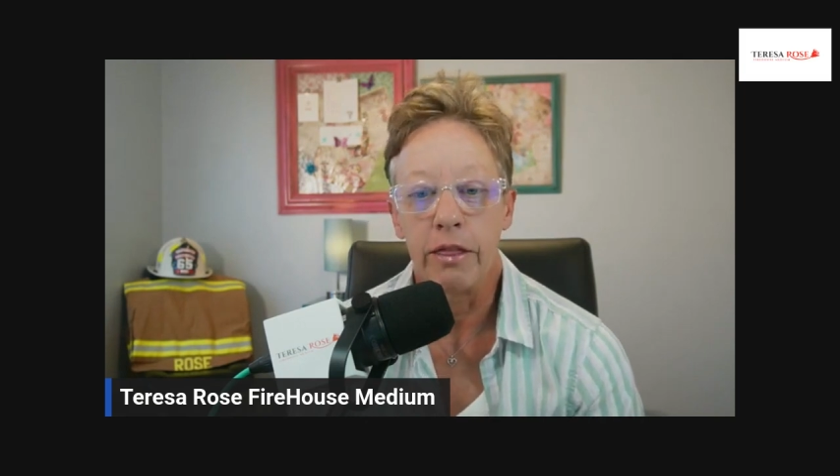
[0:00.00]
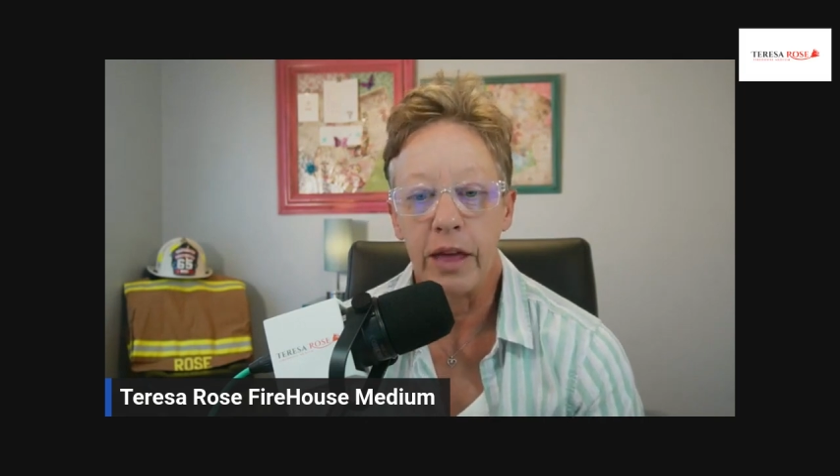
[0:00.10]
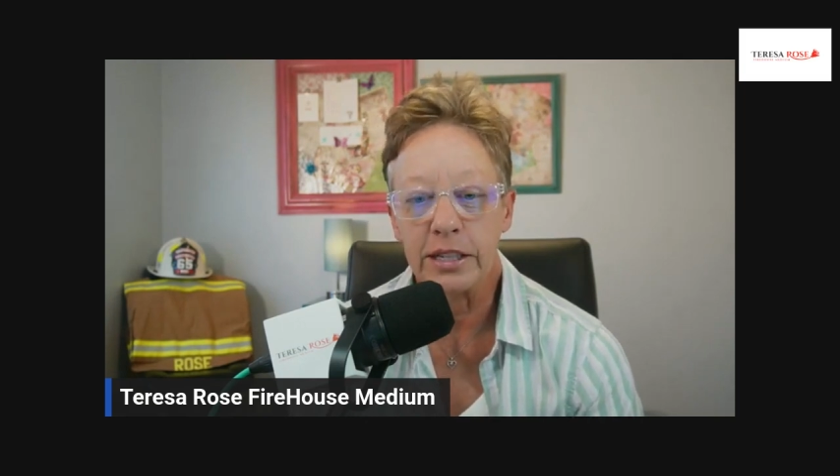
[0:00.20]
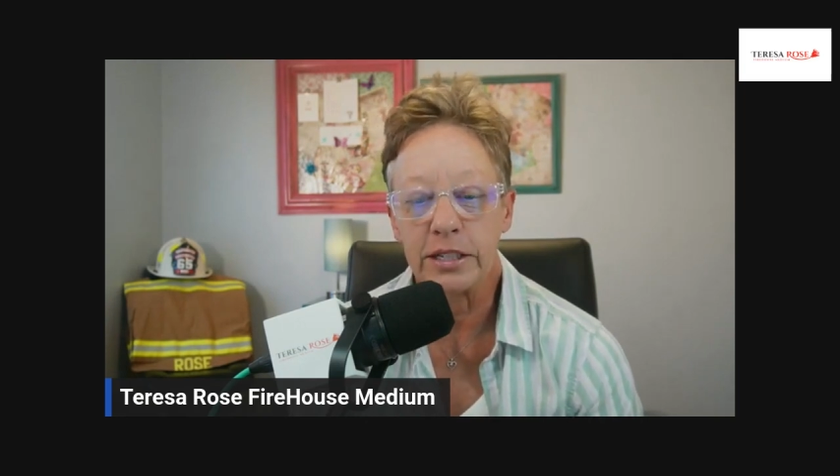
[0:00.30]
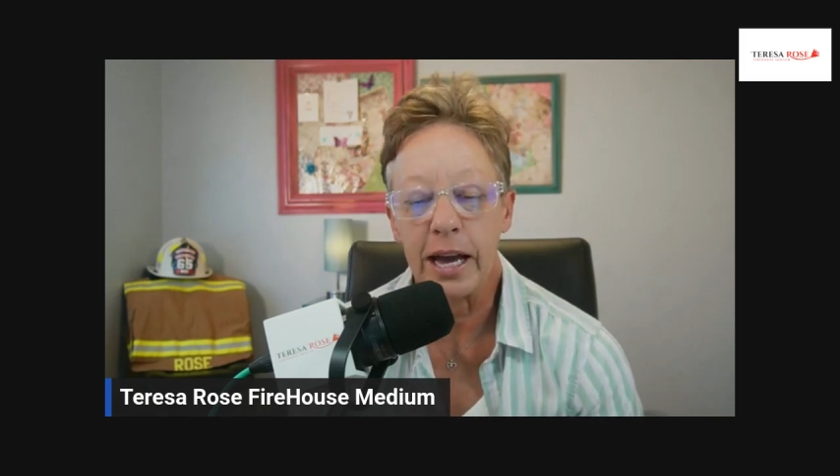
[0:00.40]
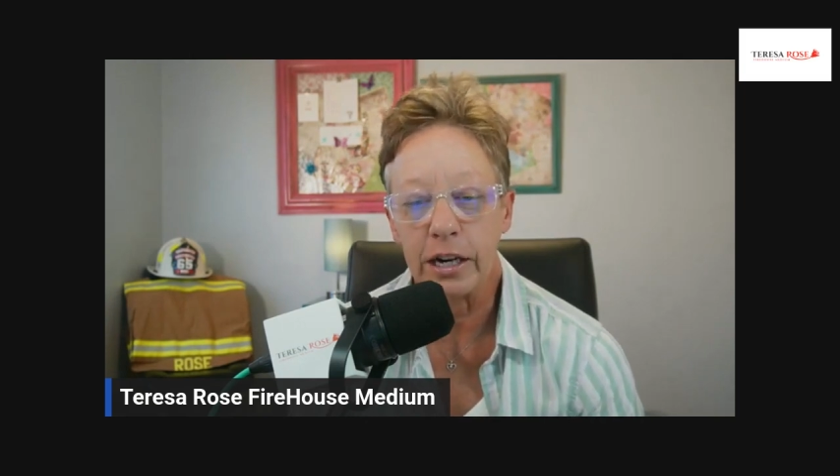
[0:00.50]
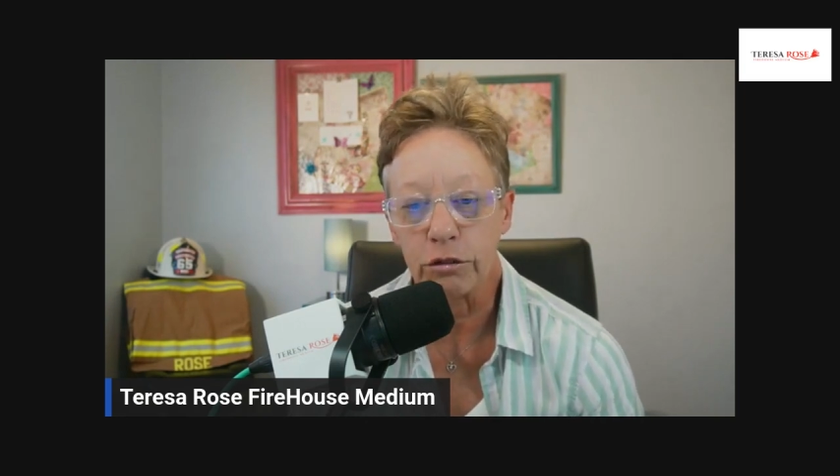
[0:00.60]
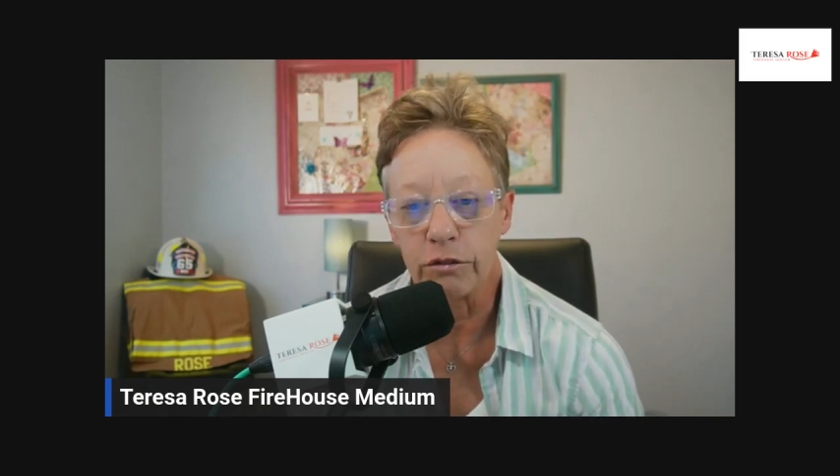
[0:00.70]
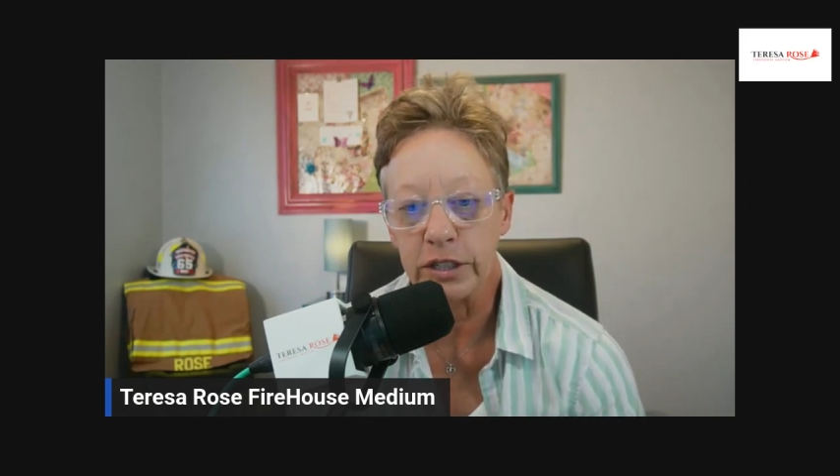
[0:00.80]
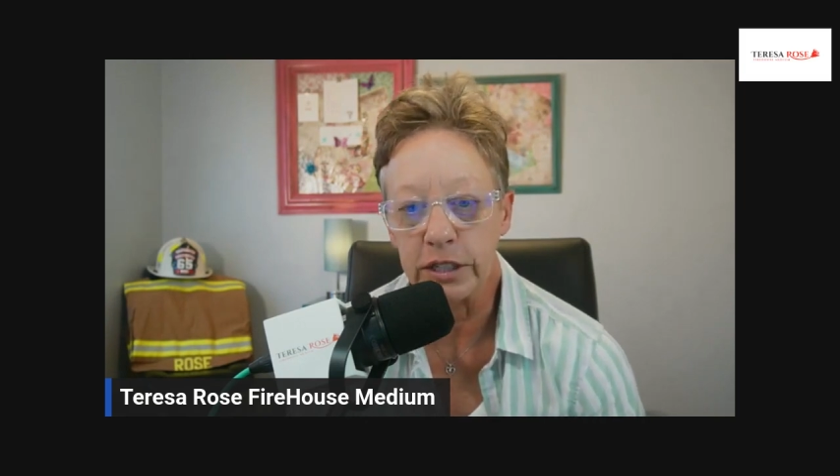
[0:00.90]
That's an
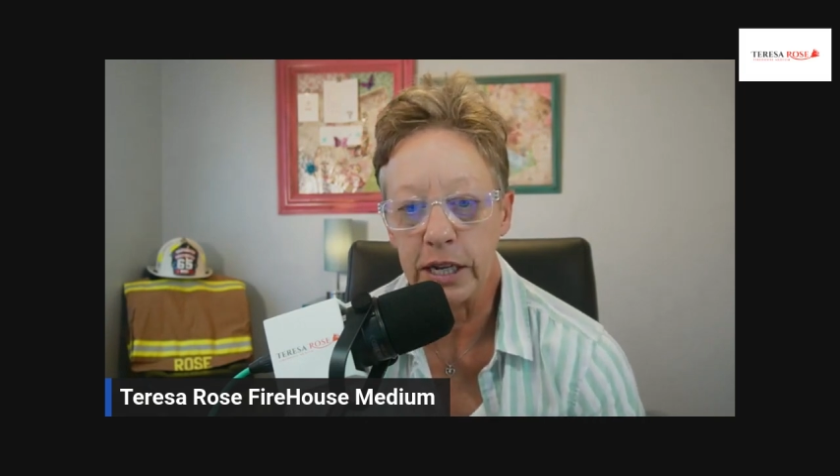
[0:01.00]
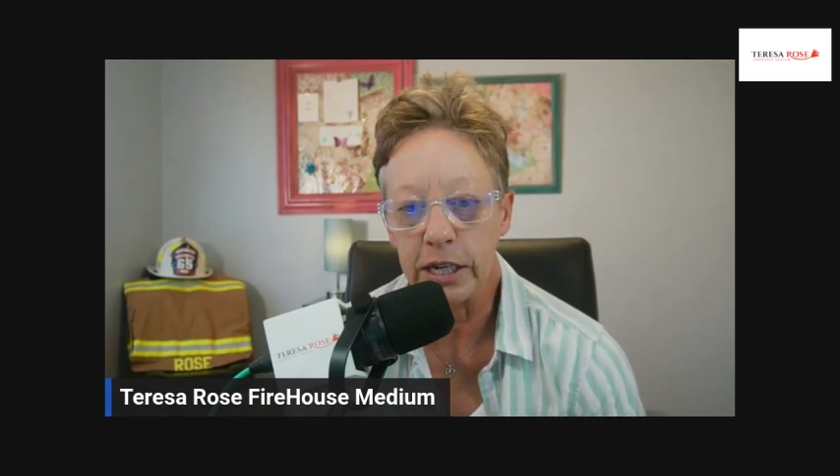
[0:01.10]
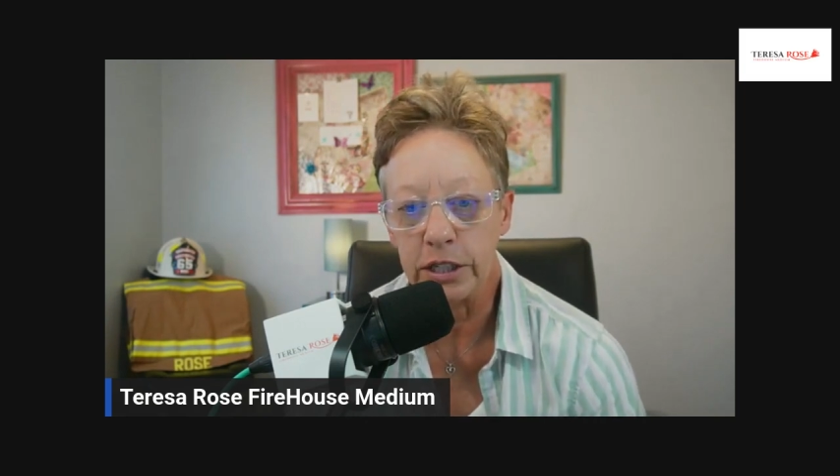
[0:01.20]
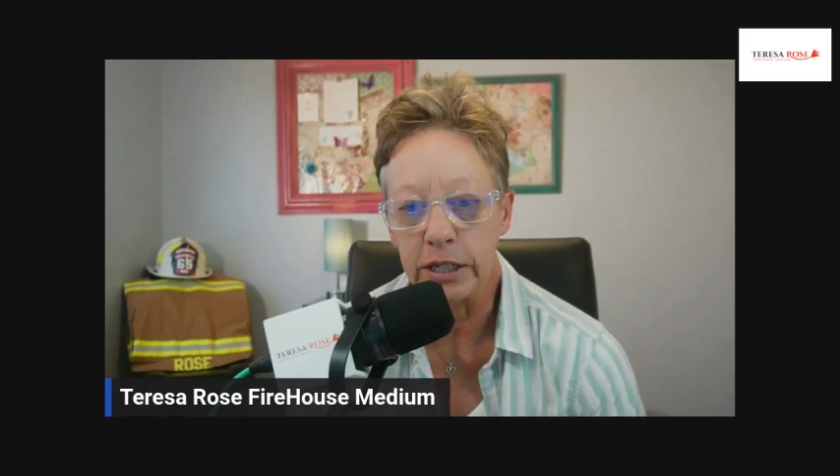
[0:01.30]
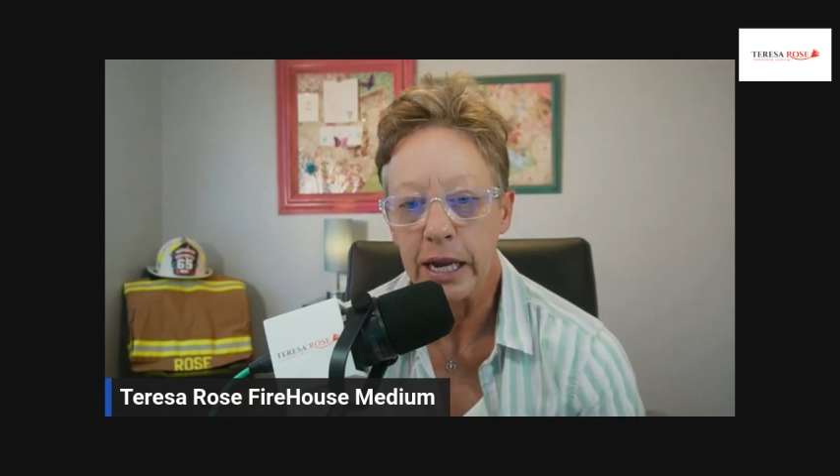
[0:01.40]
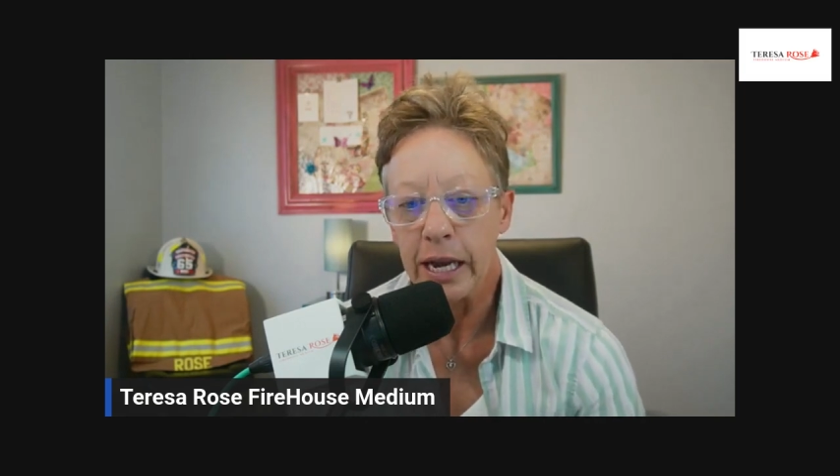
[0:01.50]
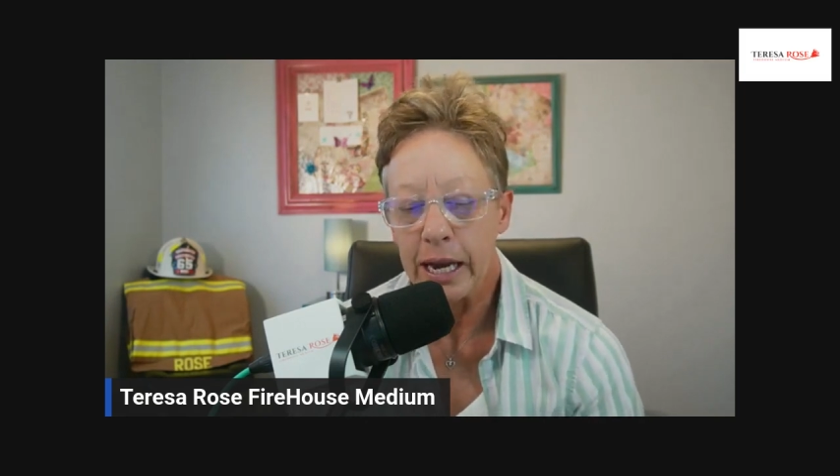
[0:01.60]
actual visitation.